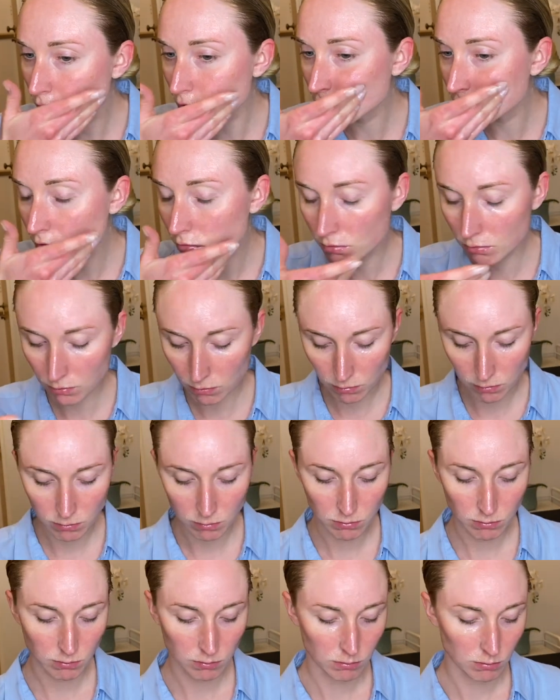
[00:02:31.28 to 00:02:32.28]
If you want
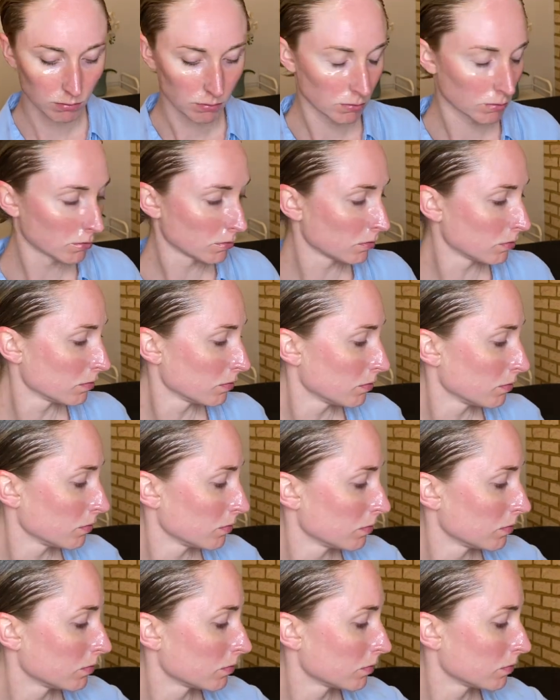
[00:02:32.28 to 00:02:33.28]
to get the oil out
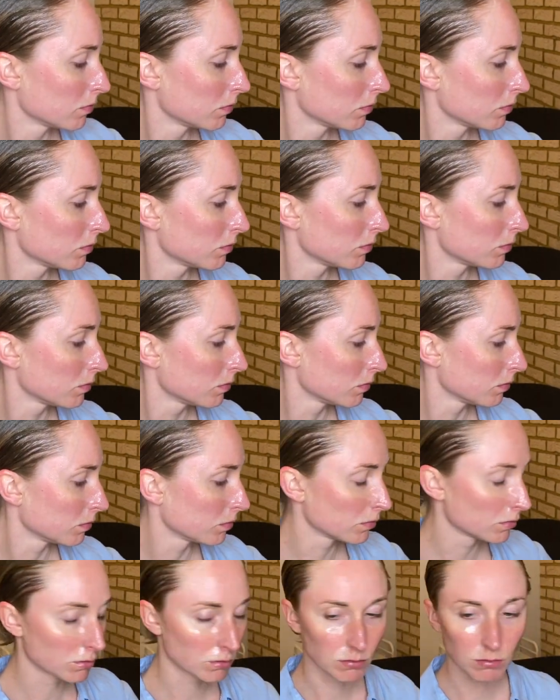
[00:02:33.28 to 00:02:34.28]
of your hair without
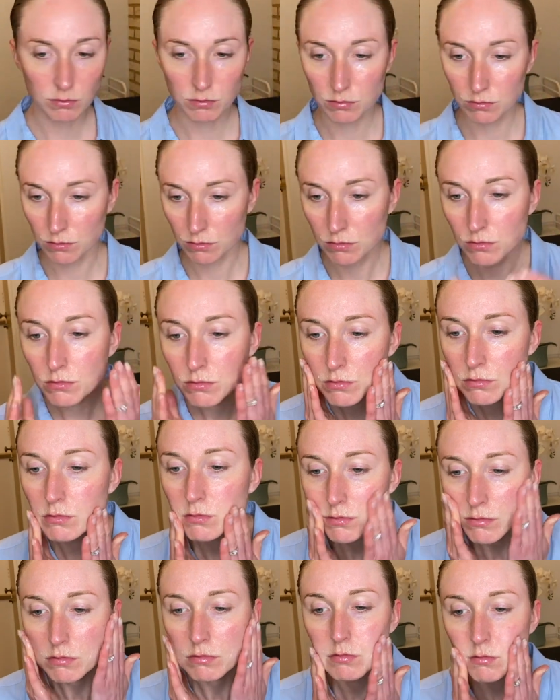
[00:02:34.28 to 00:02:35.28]
leaving like a greasy
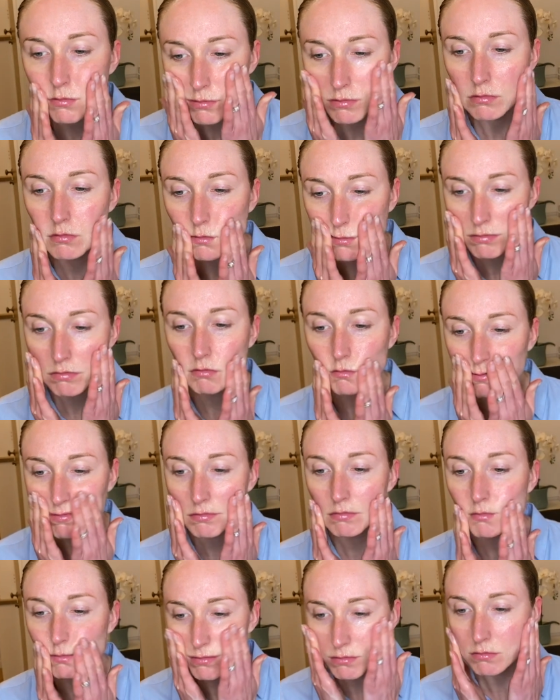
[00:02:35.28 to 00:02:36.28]
residue, I
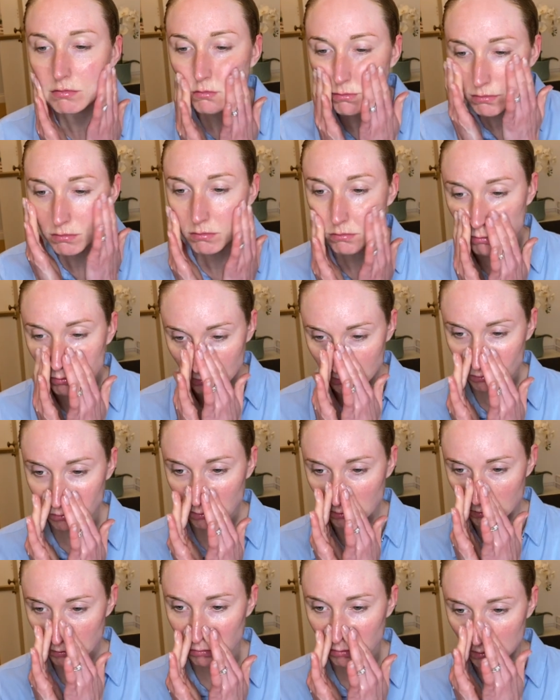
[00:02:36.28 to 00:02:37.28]
suggest putting
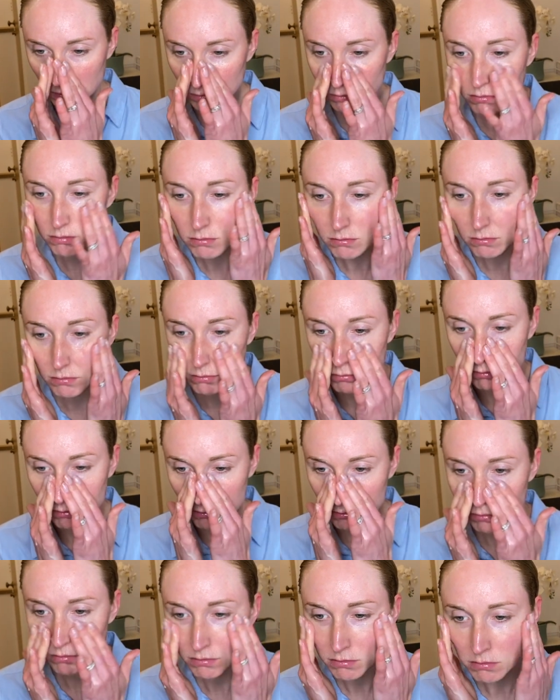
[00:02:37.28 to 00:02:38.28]
shampoo onto your dry
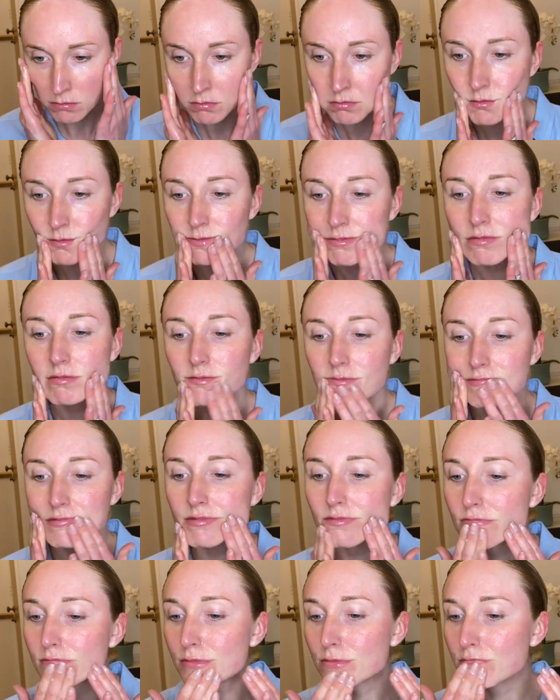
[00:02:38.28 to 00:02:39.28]
hair,
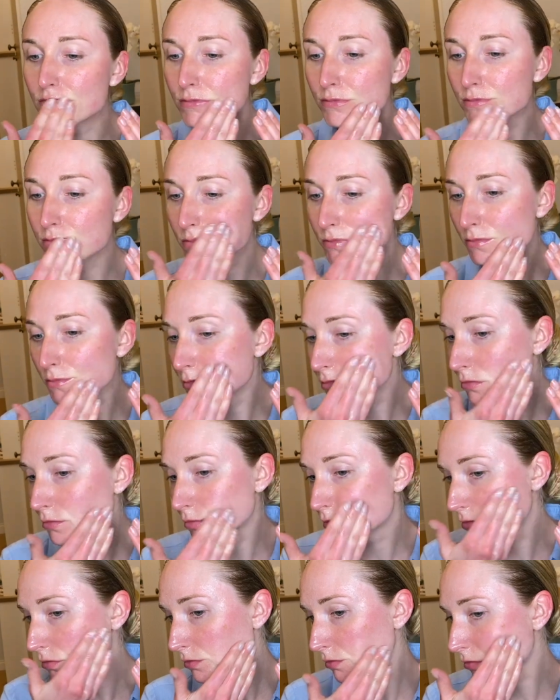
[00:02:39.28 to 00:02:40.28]
massaging it in,
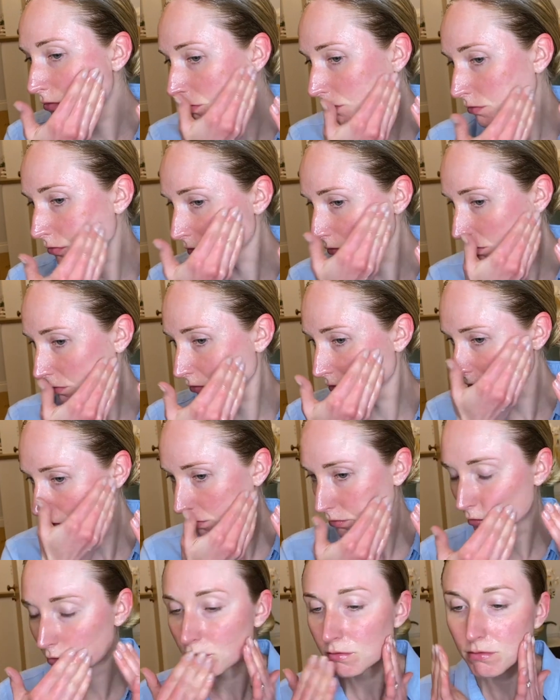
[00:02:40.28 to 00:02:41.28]
and then use
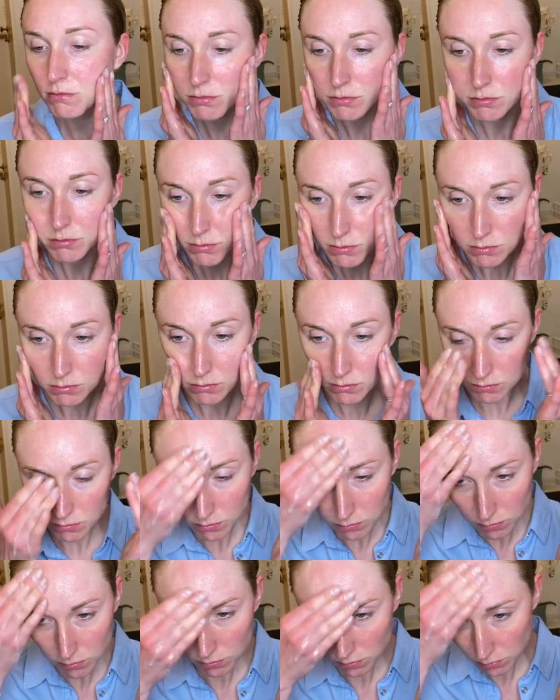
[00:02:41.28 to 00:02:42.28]
water on top,
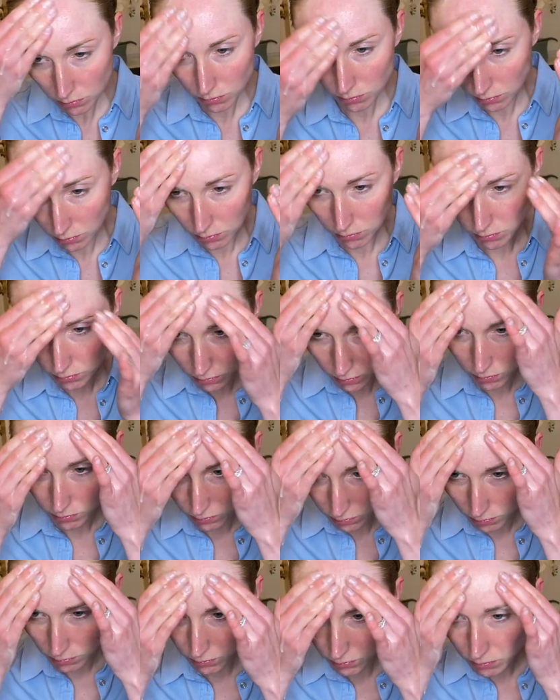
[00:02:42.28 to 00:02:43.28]
and then washing the
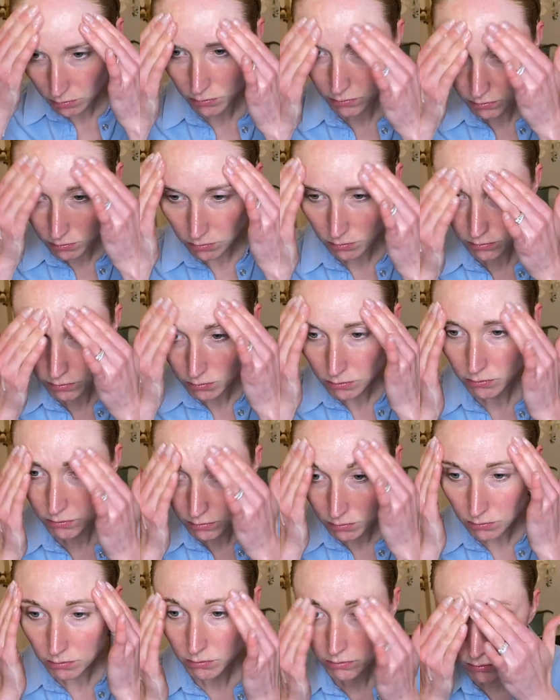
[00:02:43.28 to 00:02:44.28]
hair again with shampoo, and
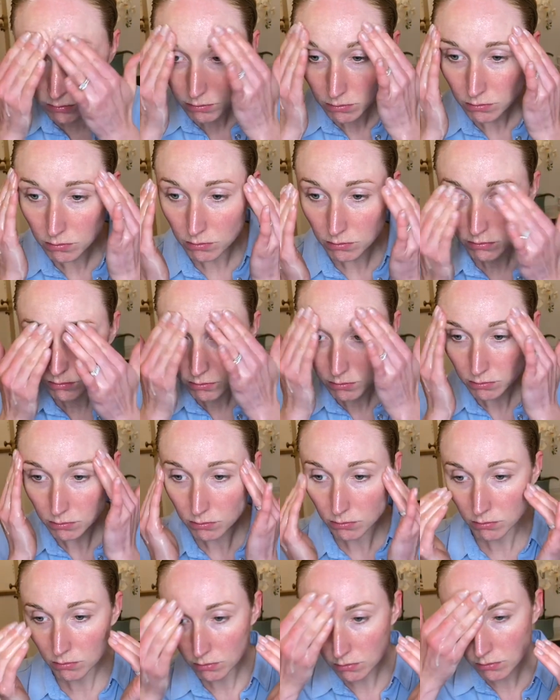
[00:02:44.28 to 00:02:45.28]
it will take out all that
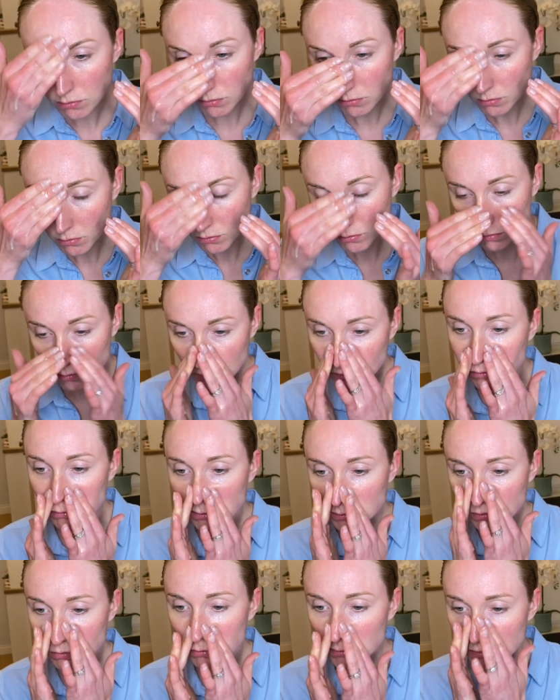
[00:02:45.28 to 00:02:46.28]
greasy residue
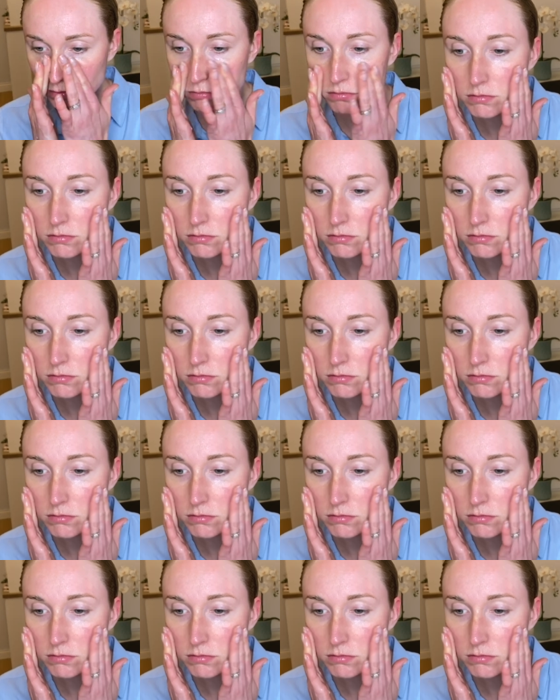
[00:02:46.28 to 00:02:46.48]
for you.